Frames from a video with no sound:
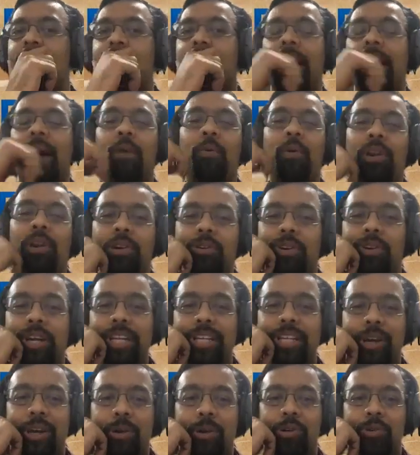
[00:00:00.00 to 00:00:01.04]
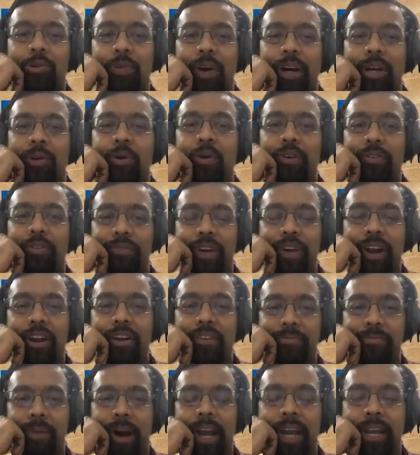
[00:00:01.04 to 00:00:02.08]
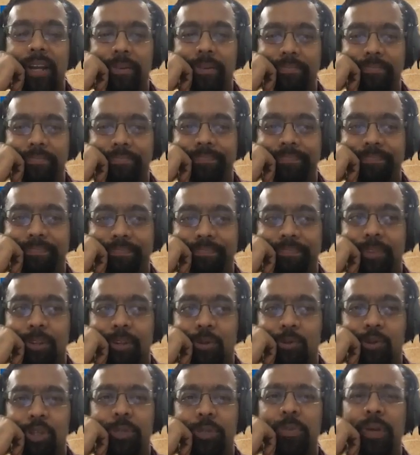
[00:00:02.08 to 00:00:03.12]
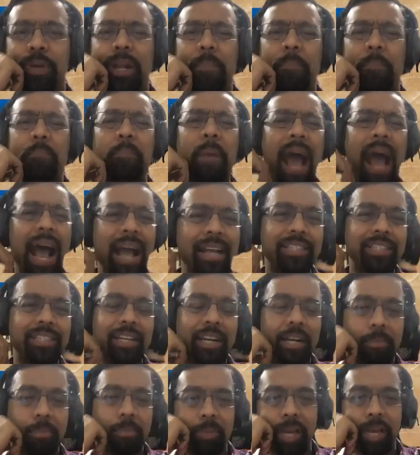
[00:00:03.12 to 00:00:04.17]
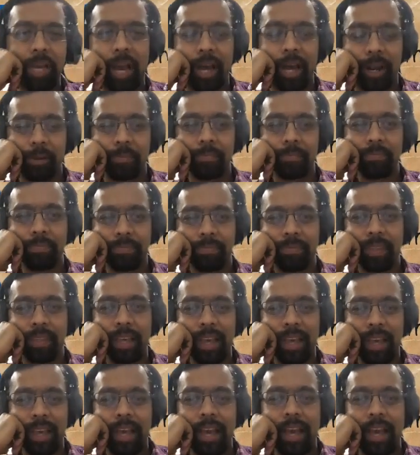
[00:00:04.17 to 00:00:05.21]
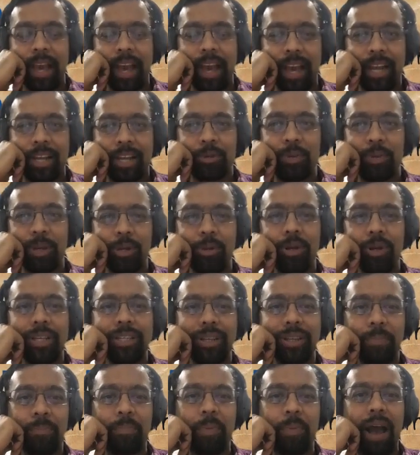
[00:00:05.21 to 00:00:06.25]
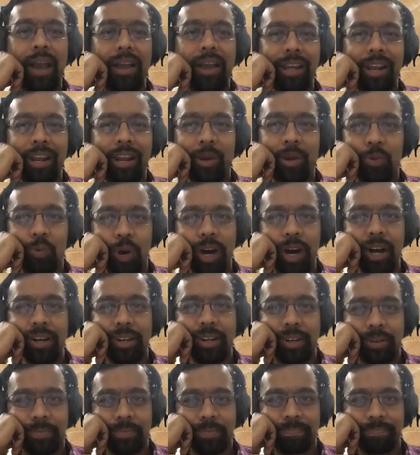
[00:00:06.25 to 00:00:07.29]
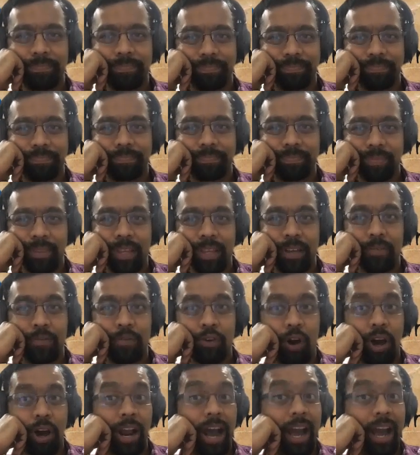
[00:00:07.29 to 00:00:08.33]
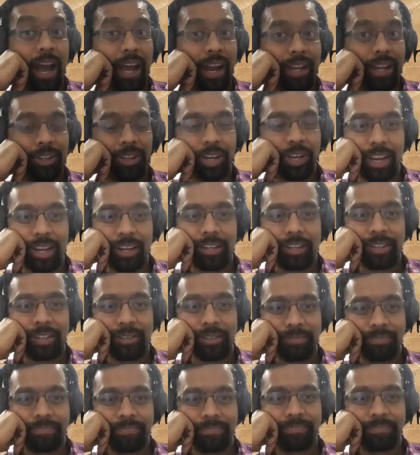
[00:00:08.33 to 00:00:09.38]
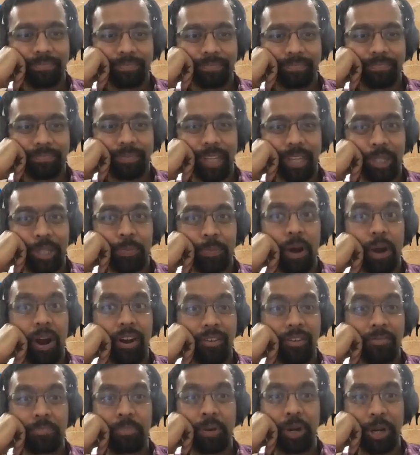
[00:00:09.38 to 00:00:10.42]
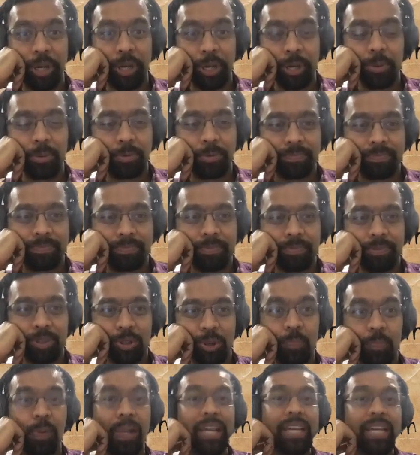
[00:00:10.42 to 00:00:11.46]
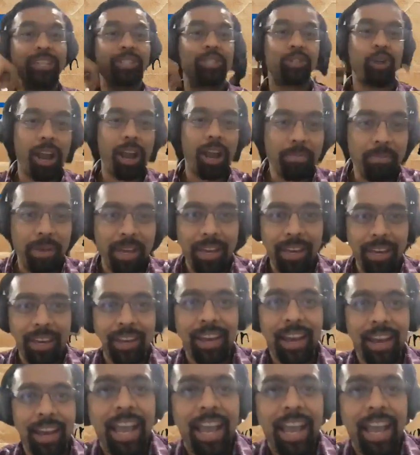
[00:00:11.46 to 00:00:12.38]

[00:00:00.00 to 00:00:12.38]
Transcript: I wanted to reach out to a good friend of mine who has been a passionate BRM and has been doing some pioneering work for higher education as part of Purdue. So please join me